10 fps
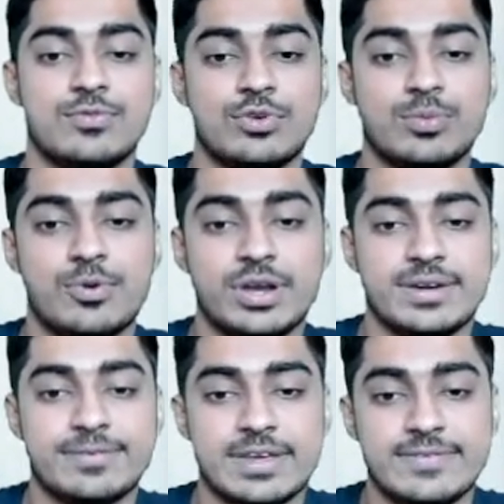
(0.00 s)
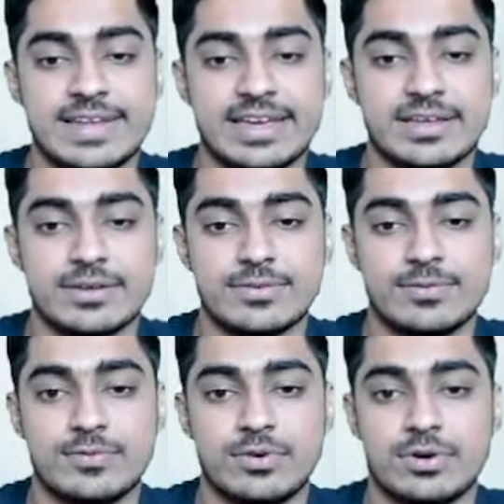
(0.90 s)
4.5 lakh
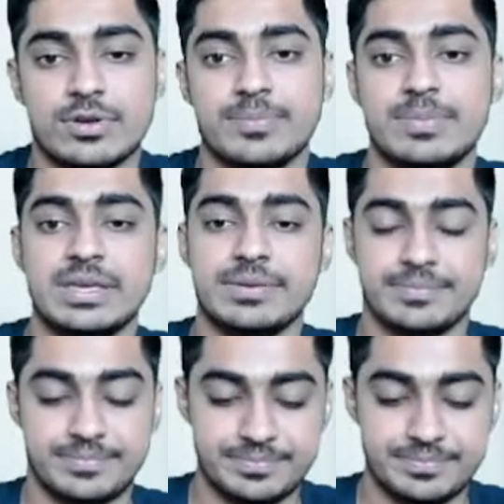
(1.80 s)
for P.